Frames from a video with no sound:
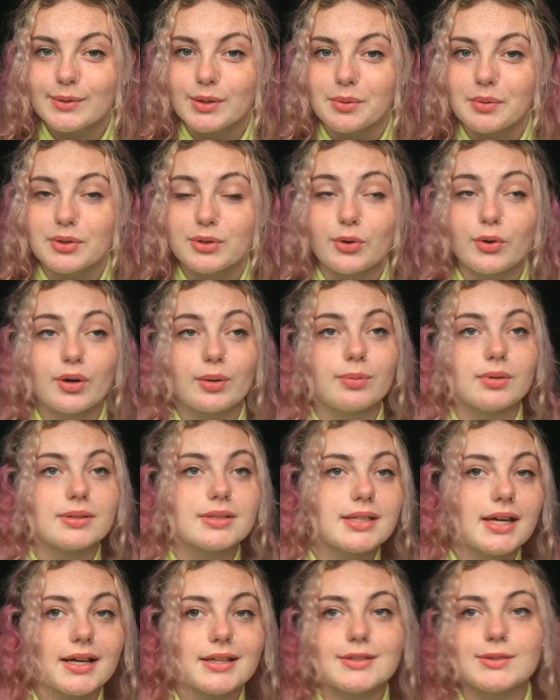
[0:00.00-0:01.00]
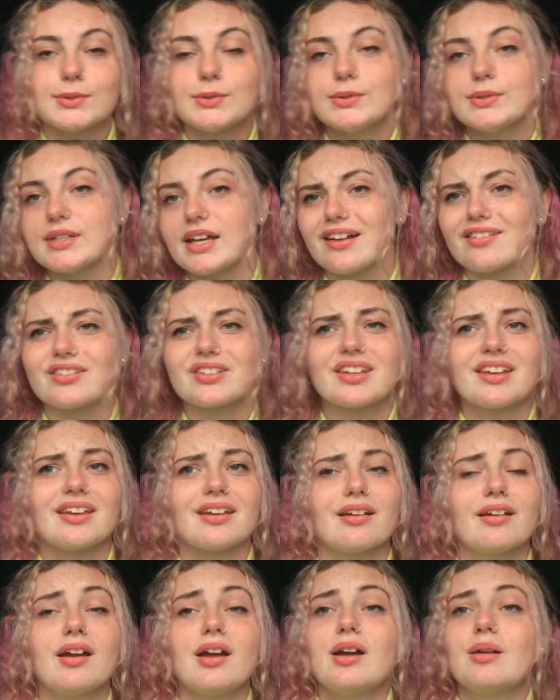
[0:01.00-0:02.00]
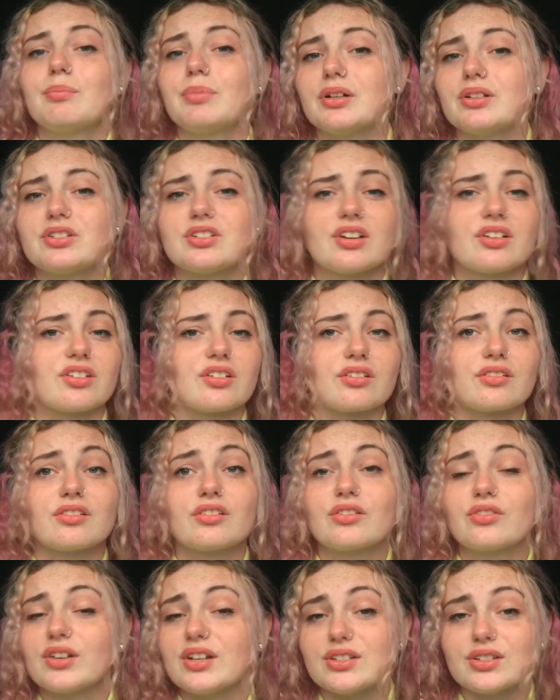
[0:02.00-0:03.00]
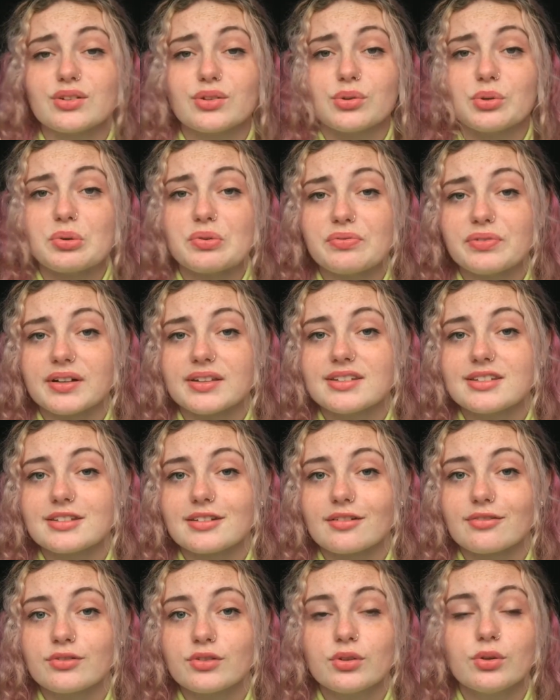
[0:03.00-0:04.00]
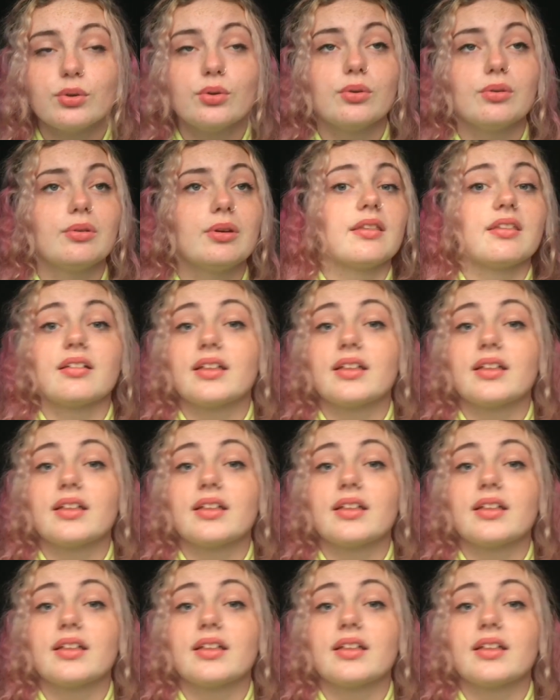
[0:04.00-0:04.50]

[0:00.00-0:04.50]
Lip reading: where we talk about tattoos, aftercare, a bunch of other crazy cool fun stuff too.